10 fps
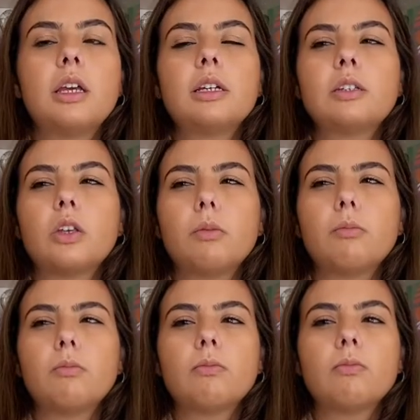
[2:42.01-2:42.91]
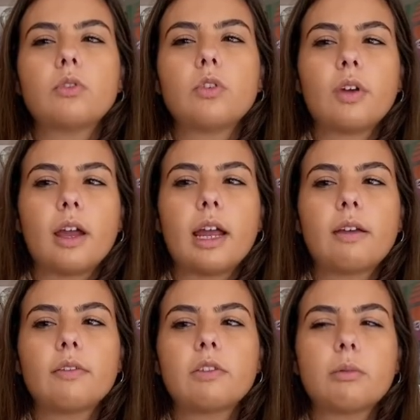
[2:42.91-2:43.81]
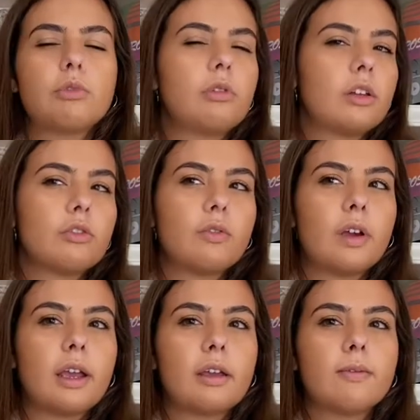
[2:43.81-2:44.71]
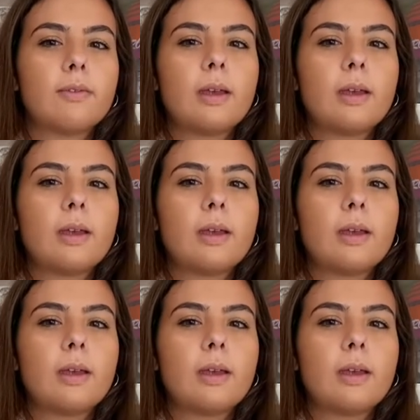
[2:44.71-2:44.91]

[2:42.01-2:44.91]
some survive, some do not survive.